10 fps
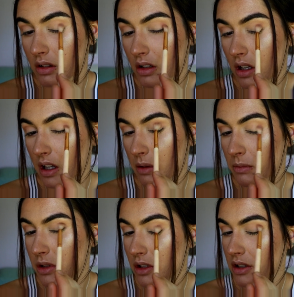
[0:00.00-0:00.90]
And
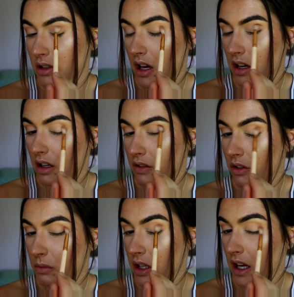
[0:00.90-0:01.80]
I'm starting
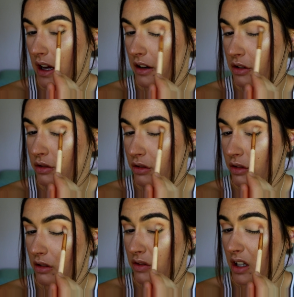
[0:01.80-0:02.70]
from the outer
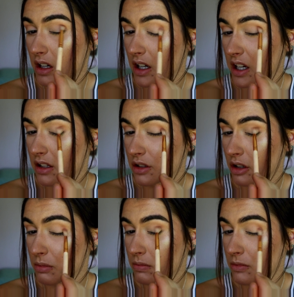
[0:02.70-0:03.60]
corner of the eye,
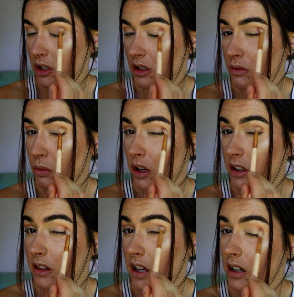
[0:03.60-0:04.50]
so just
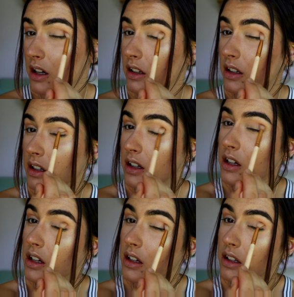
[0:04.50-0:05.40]
swirling that colour
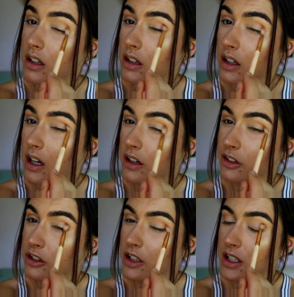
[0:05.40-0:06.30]
in the outer
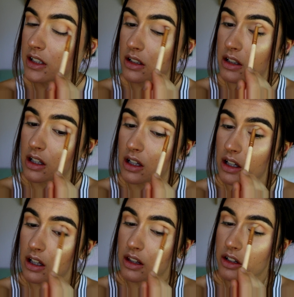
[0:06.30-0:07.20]
crease.
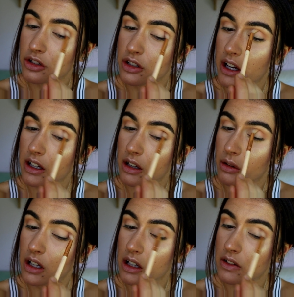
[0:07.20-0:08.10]
And then dragging
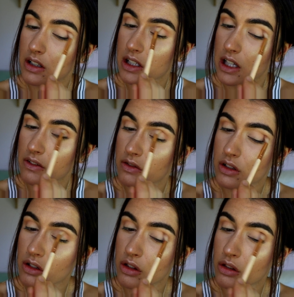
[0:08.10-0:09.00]
whatever's left
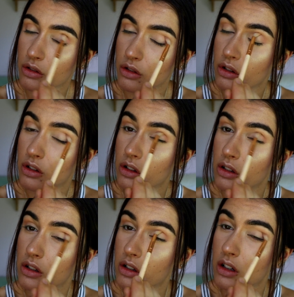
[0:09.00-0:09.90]

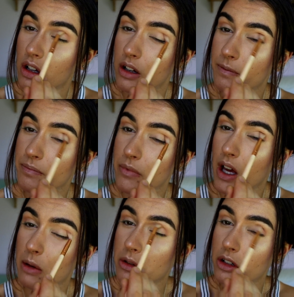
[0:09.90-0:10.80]
through the um,
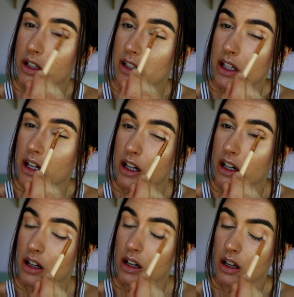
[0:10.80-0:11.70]
upper crease area.